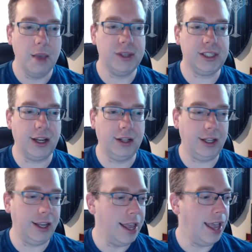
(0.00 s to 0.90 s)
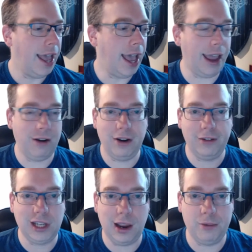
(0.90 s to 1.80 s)
But secondly, I don't
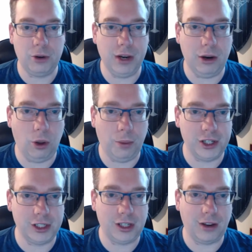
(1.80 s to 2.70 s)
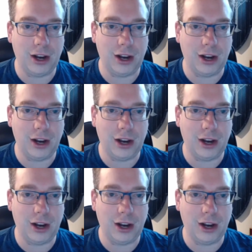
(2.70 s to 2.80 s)
have time to read a whole bunch of stuff.